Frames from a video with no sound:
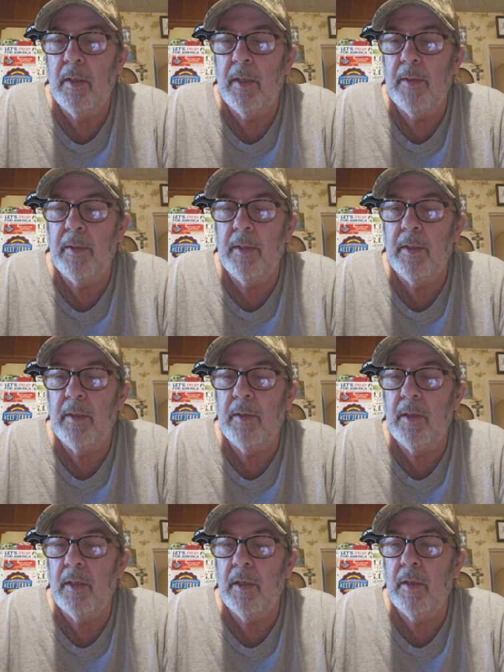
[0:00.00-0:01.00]
and
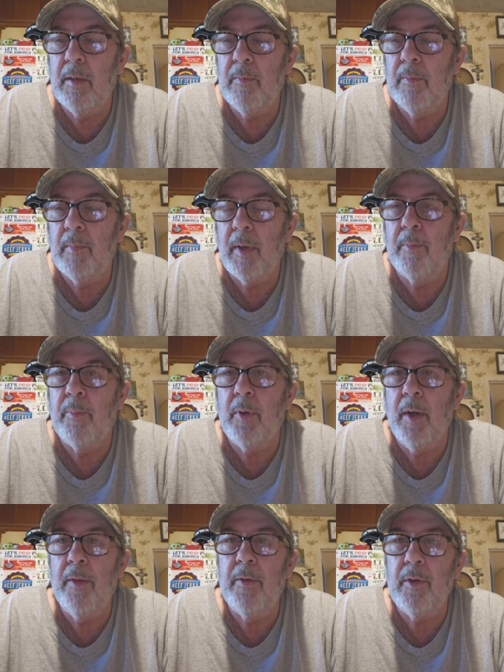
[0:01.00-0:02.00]
then uh, my
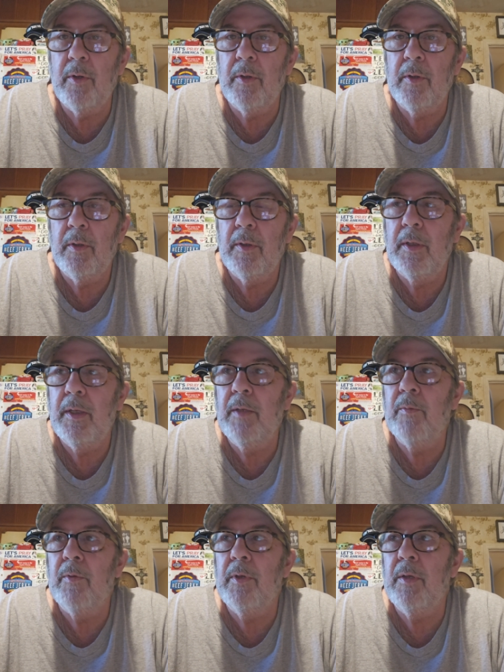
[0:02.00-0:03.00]
brother,
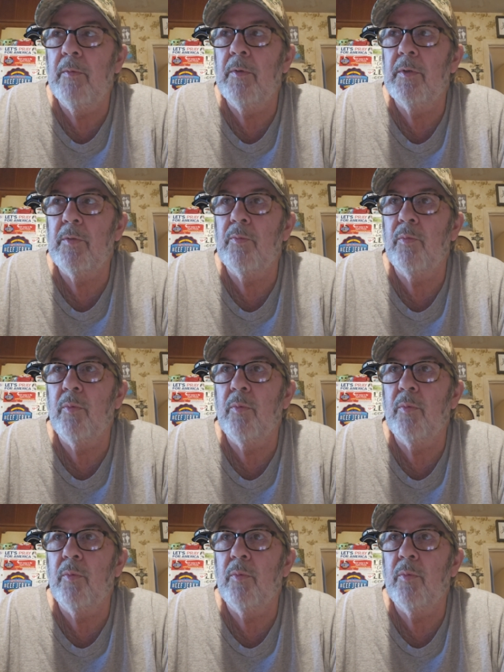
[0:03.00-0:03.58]
he he was